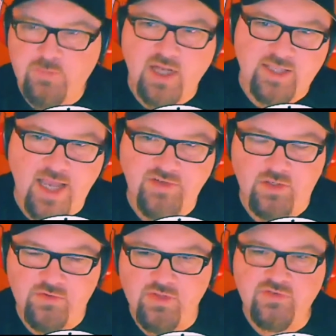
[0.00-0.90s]
I was just about to ask
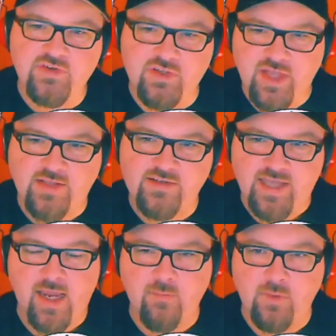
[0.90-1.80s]
you. So this is in that
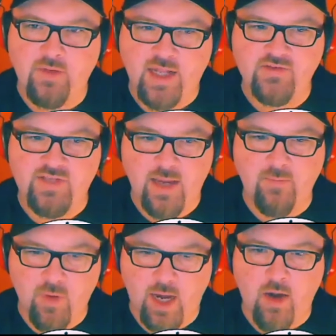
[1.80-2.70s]

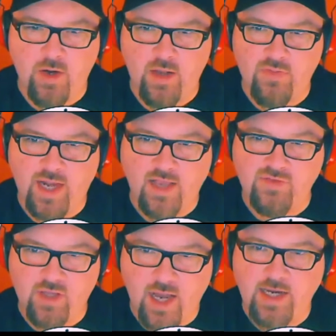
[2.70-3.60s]
same area that has
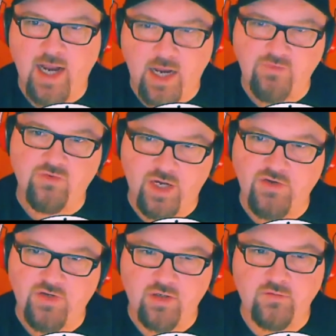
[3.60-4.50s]
the high
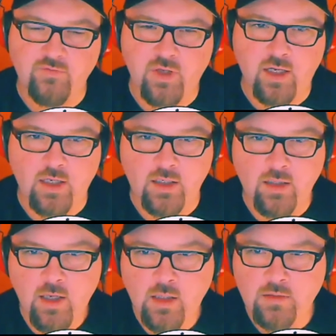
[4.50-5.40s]
concentration of
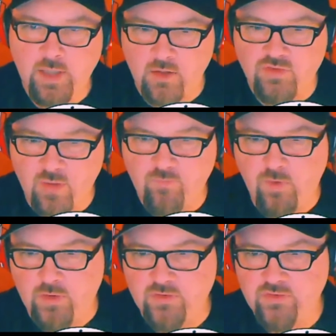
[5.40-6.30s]
Donald Trump
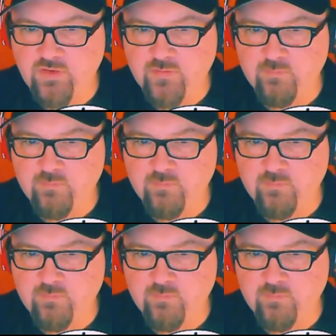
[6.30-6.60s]
voters.